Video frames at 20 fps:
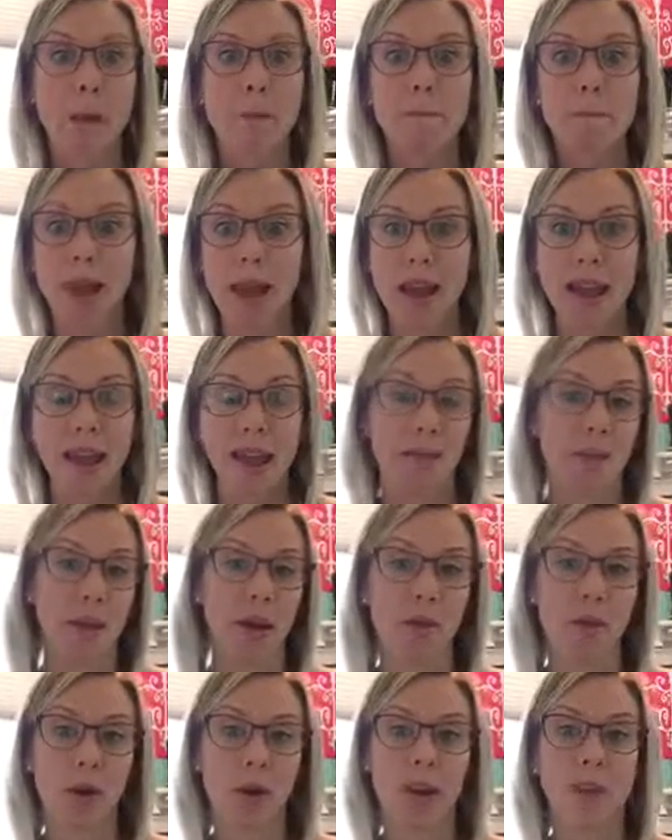Make it a
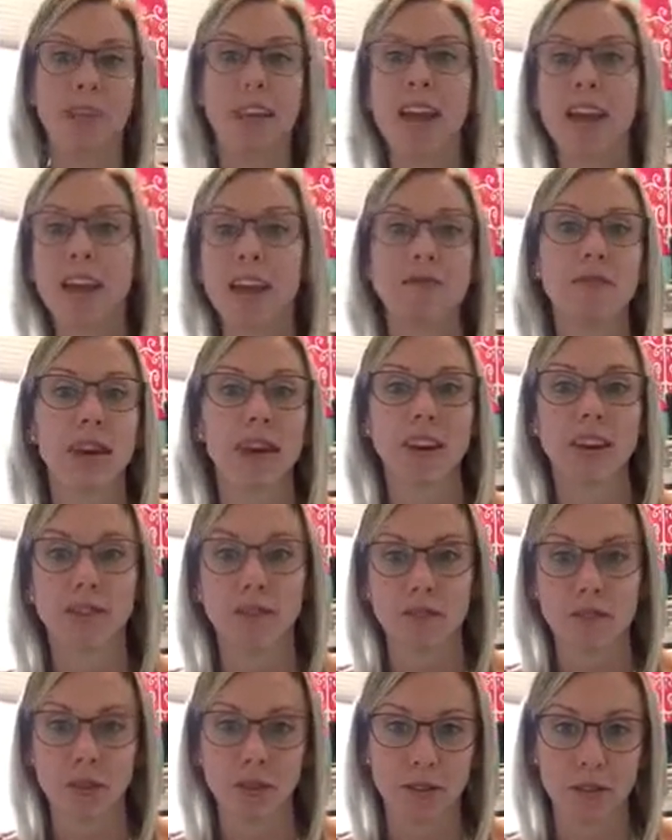big one. Take advantage
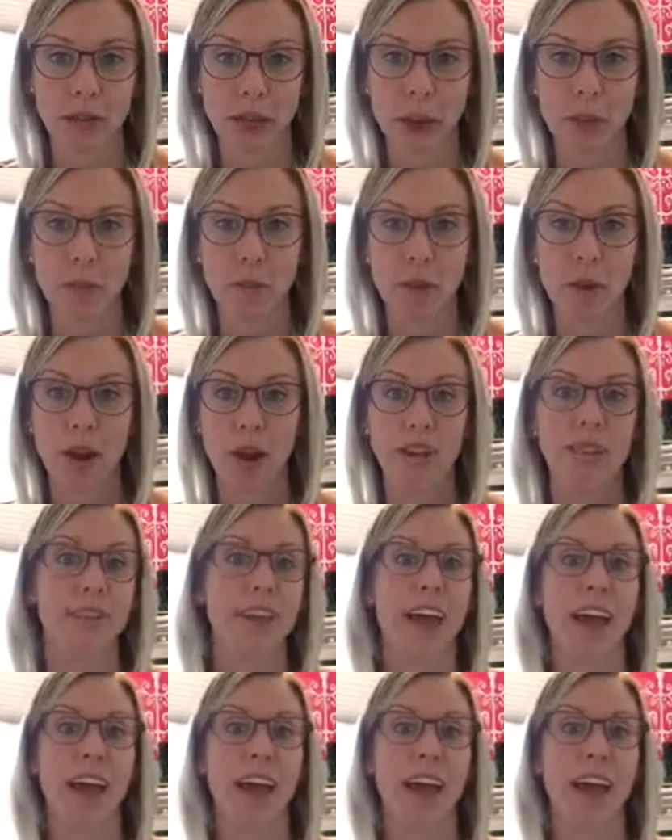of those glam points